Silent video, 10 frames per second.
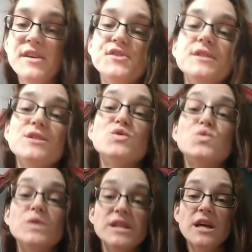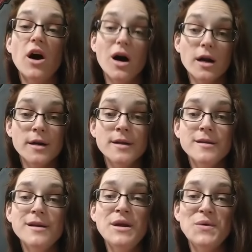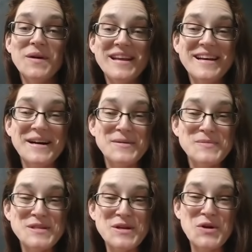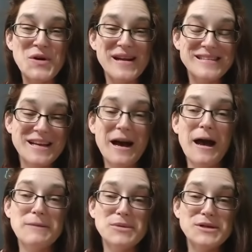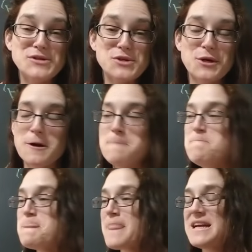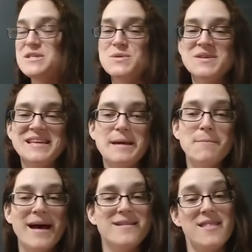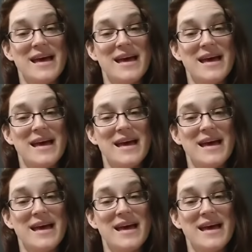patience is really hard when it comes to correcting a high blood sugar, because you can get mad